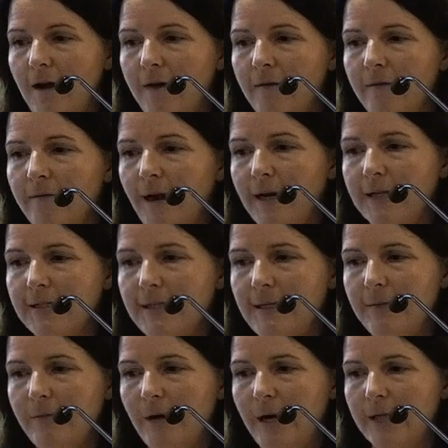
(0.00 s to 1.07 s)

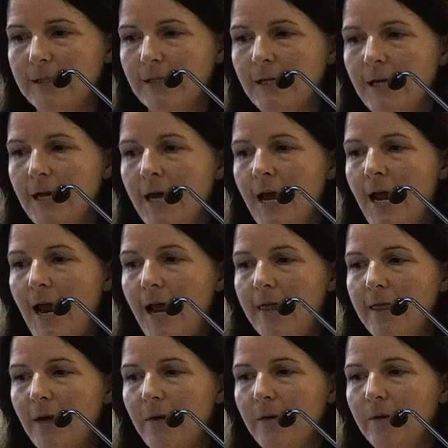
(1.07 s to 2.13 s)
vaccine brands, and
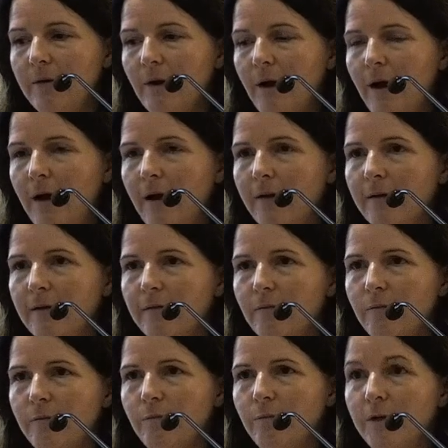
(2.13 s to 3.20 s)
then
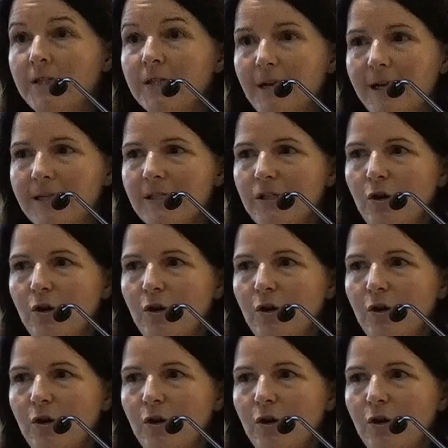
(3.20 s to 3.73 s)
it's nice to know